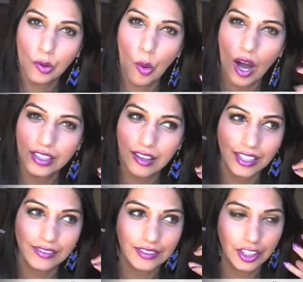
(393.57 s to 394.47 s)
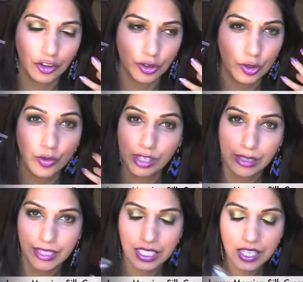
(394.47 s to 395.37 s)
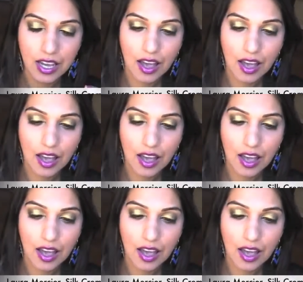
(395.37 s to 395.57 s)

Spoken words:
quite, like, you know, creamy.